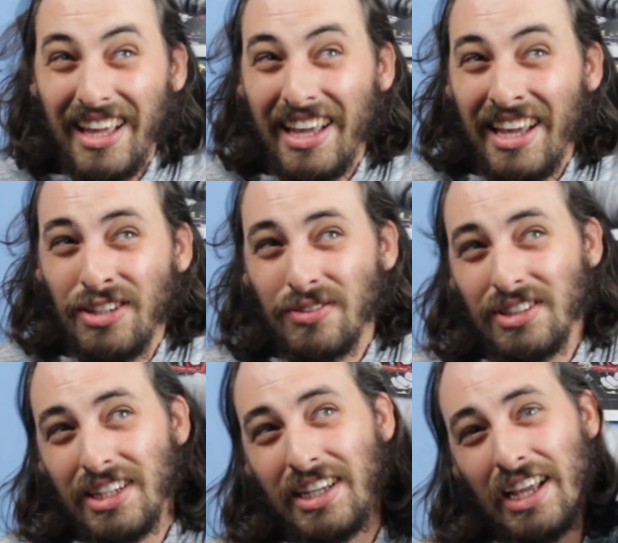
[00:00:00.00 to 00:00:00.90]

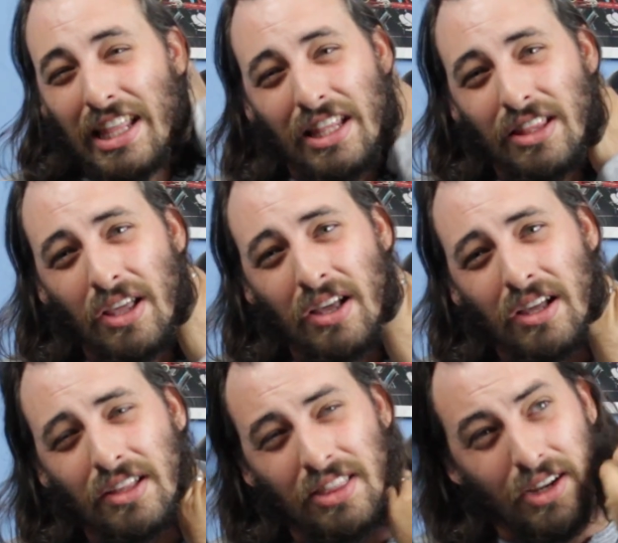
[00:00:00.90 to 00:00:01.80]
interesting in
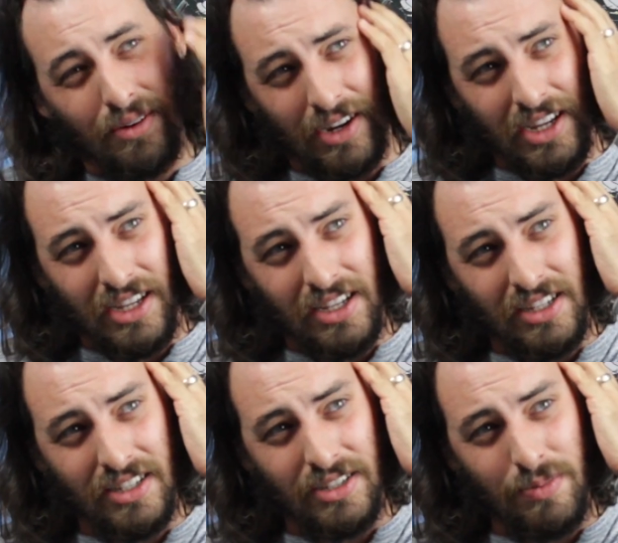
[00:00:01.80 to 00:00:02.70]
theory,
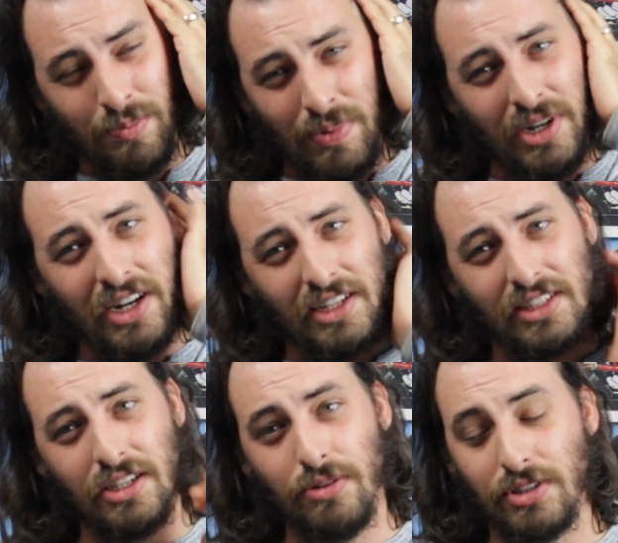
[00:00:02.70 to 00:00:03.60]
but in
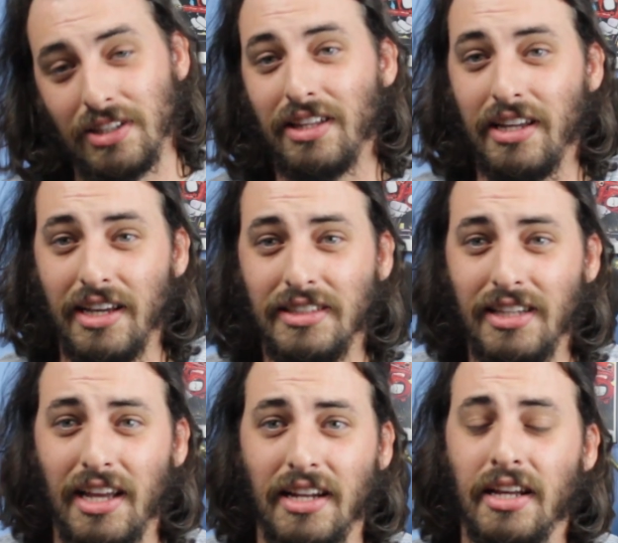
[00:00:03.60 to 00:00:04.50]
execution, like I
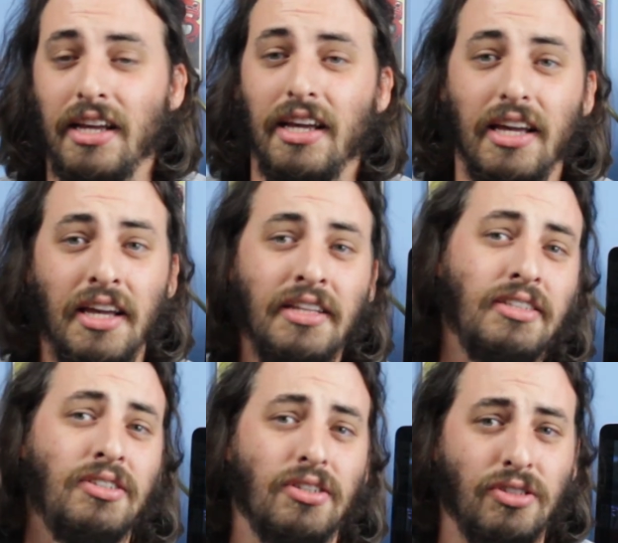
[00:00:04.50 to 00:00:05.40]
said,
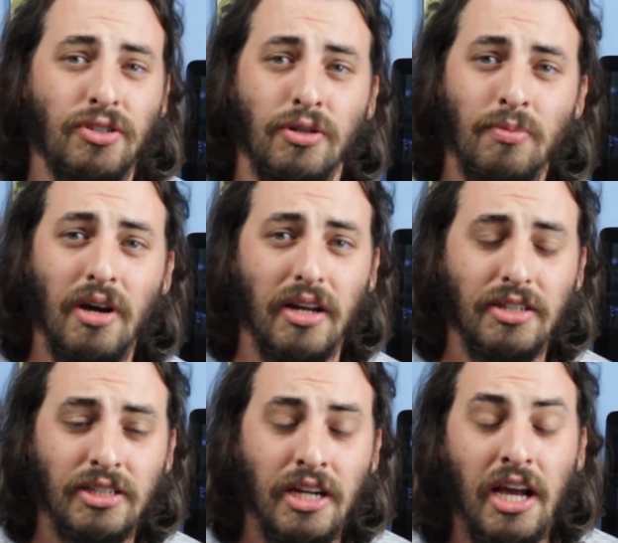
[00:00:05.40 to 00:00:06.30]
it's just too
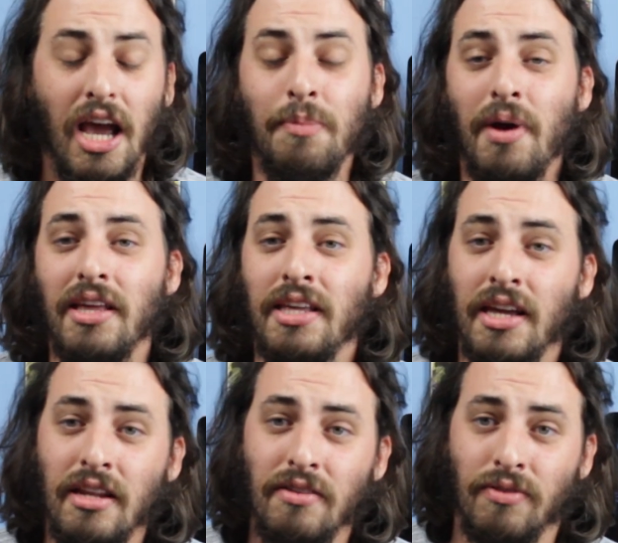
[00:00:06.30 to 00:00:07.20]
much. And by the
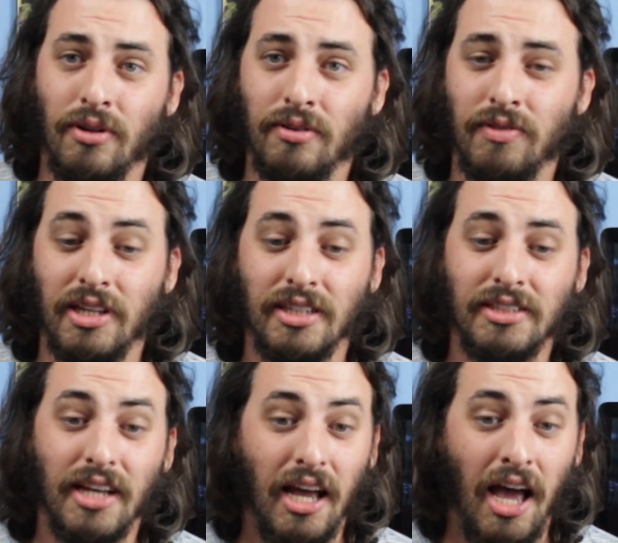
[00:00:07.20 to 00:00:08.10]
end of all of
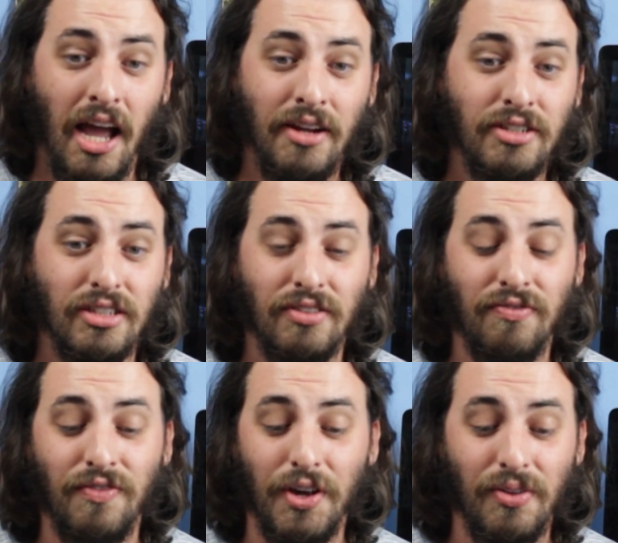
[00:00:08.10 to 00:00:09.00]
this, I just
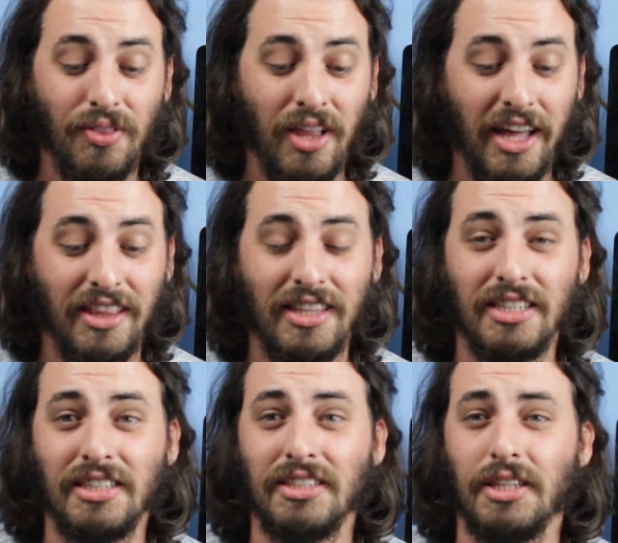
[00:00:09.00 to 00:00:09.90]
felt like
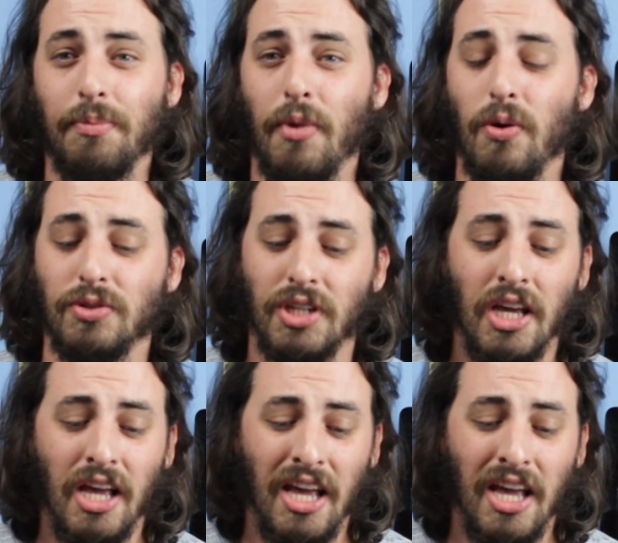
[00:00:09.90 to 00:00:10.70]
this is the most